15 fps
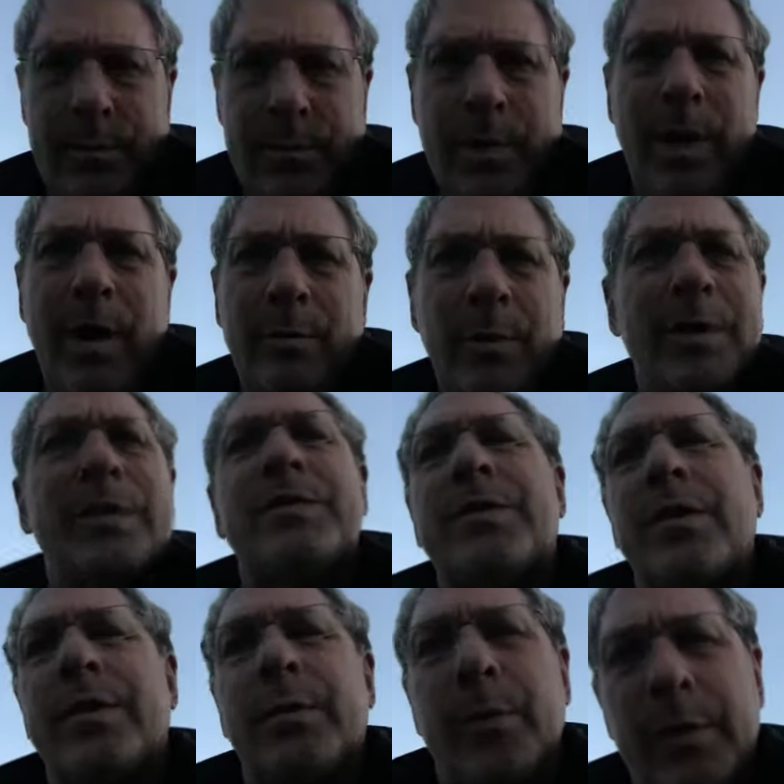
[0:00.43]
Now I'm really
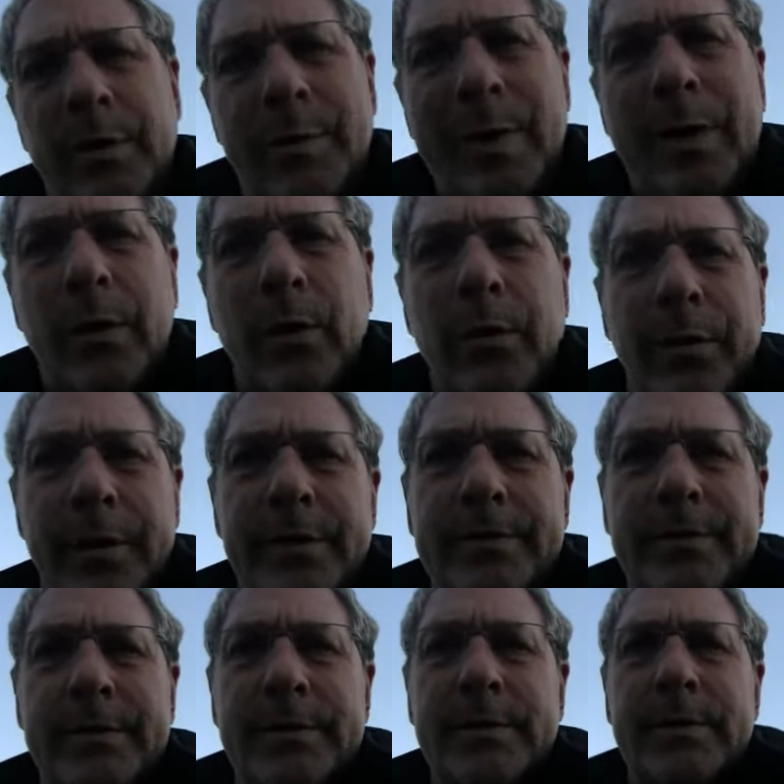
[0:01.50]
starting to wonder about all
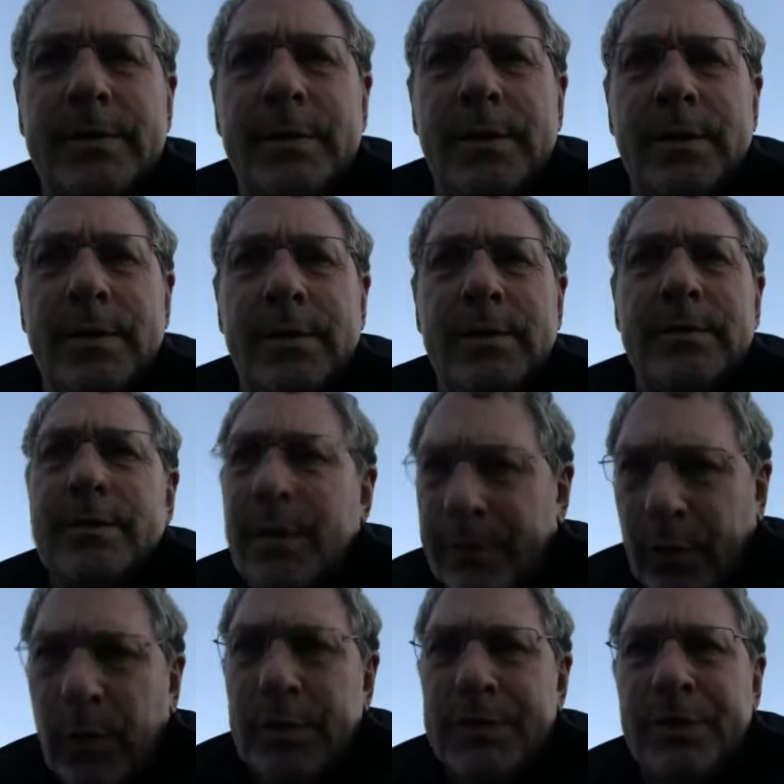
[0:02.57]
this.
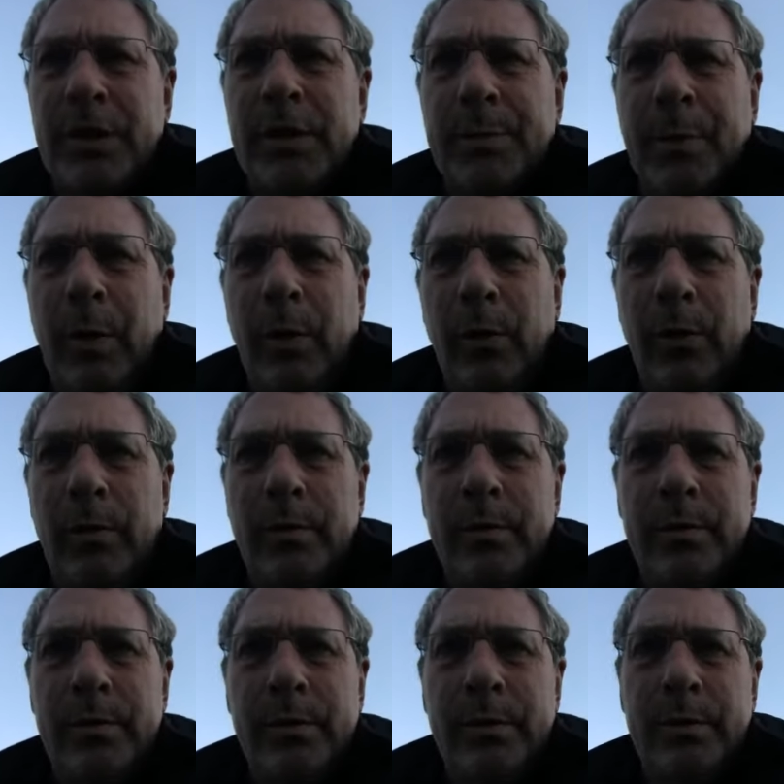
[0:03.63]
Jeff Gordon's on the pole.
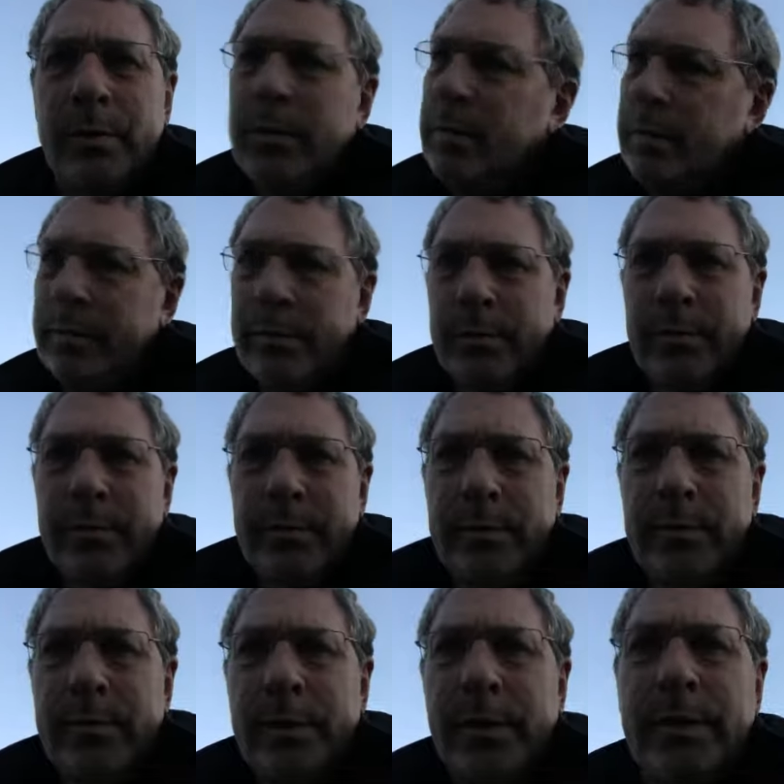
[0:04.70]

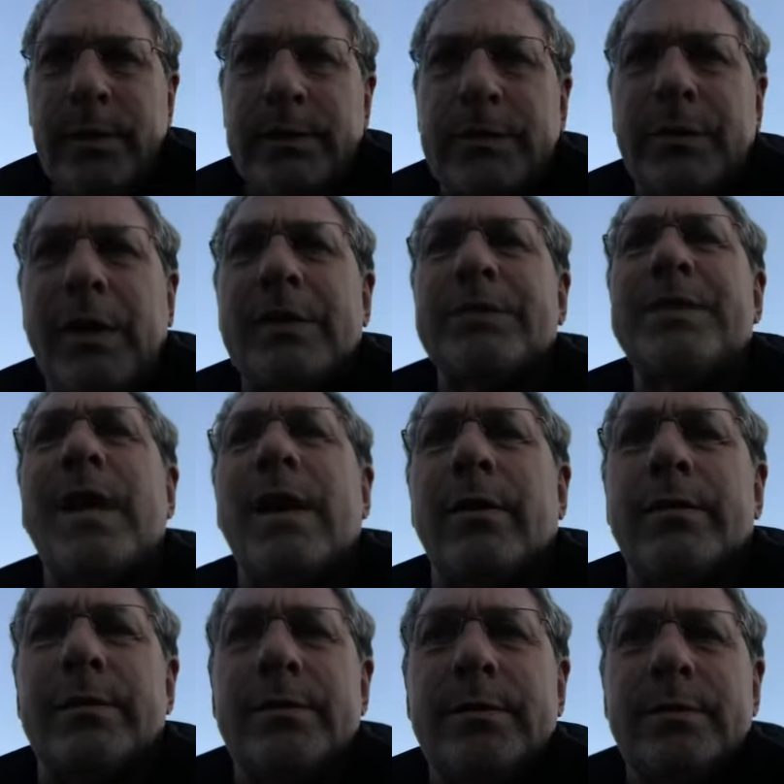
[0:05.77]
He just crashed out
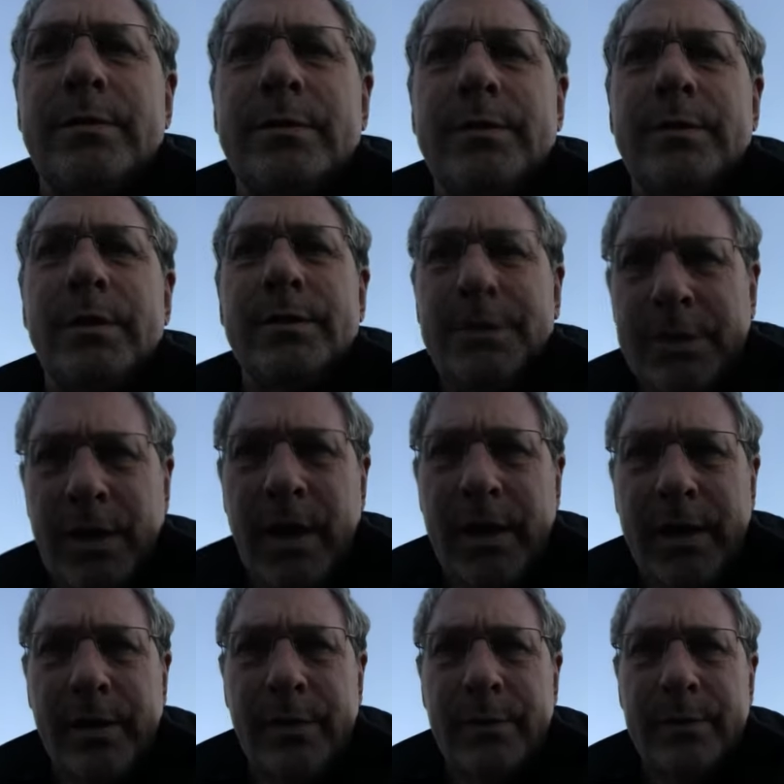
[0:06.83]
in
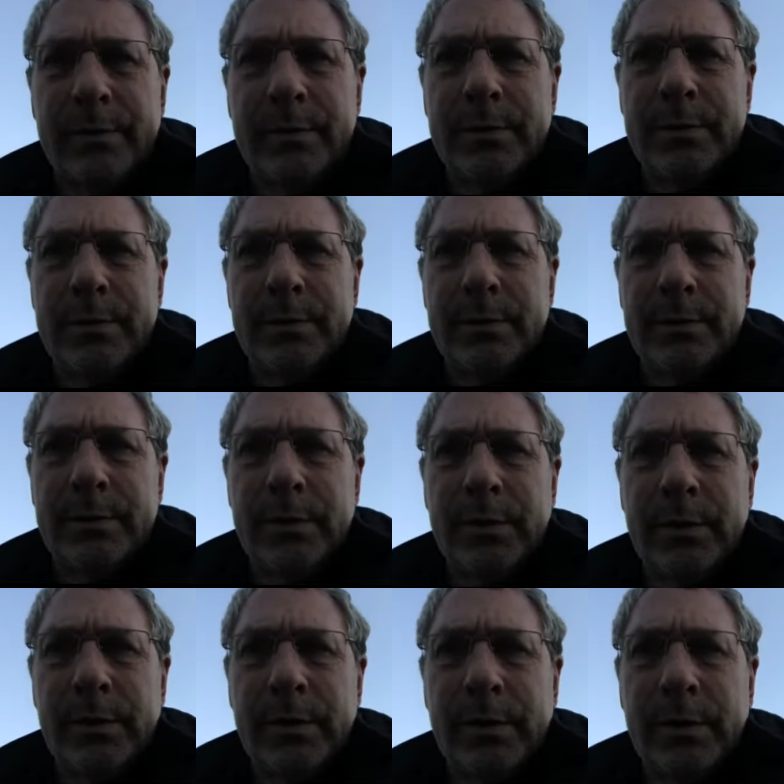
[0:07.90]
Chicago.
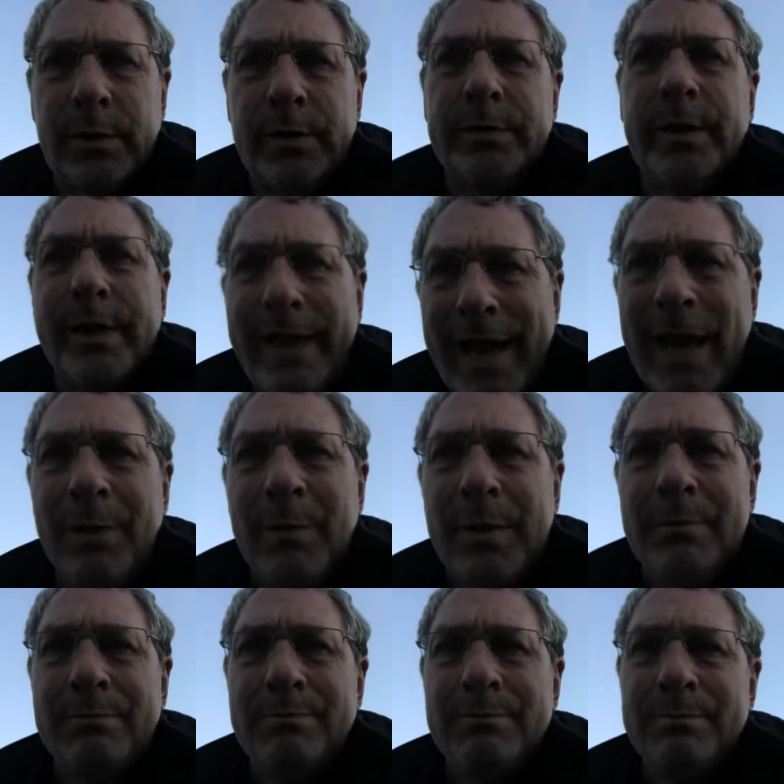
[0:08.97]
Denny
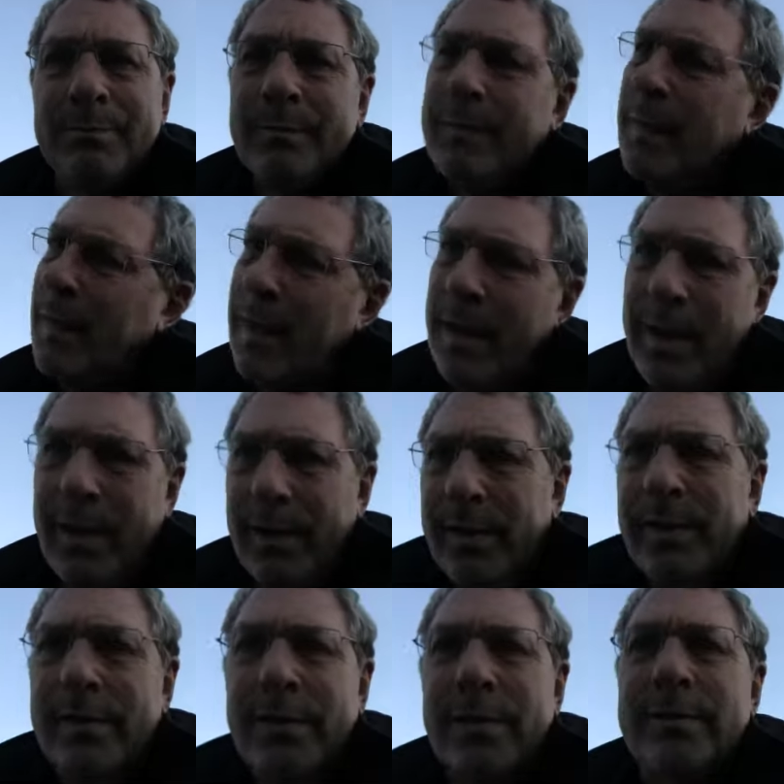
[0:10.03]
Hamlin
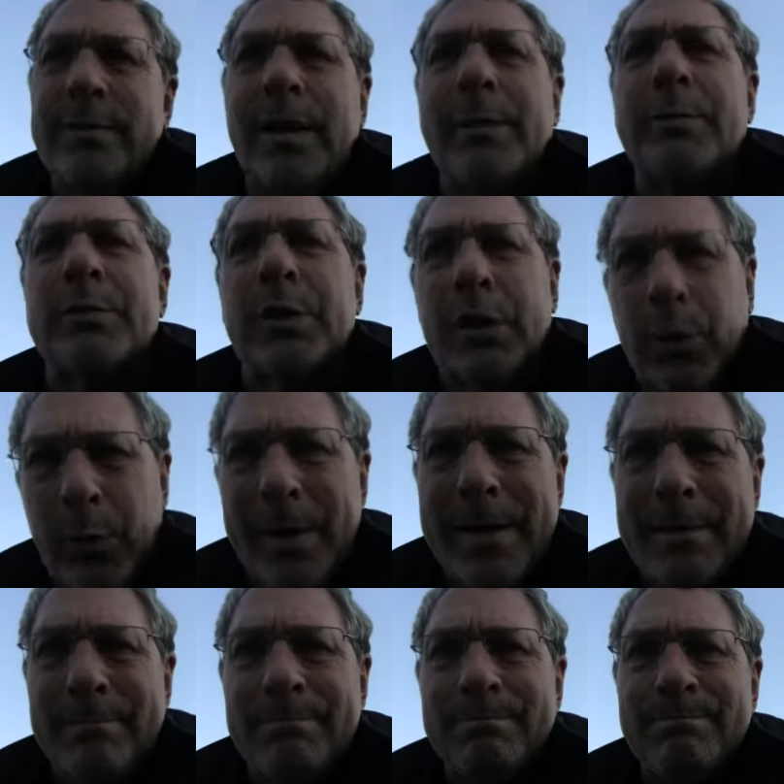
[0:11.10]
said he was going to
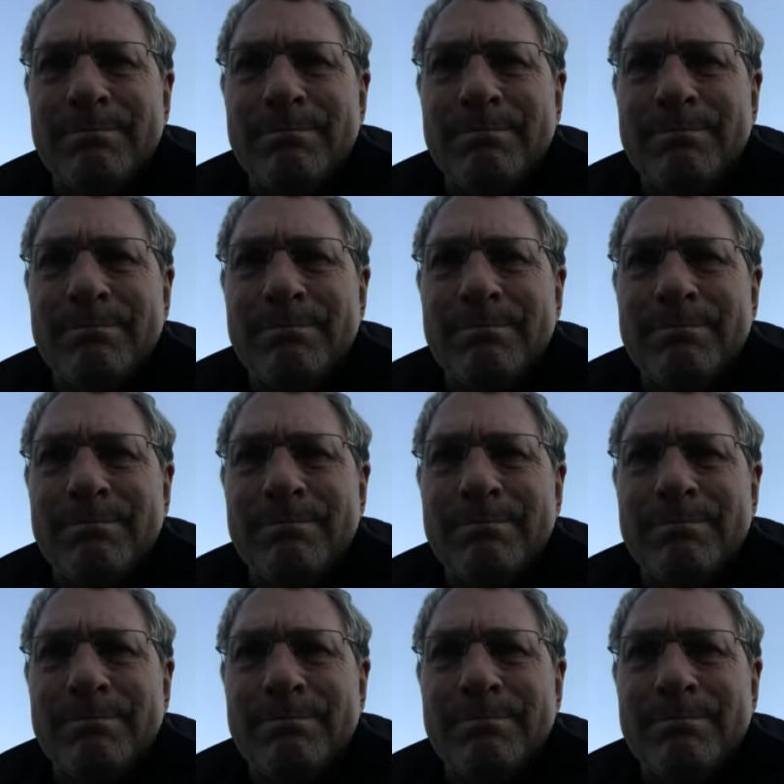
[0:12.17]
win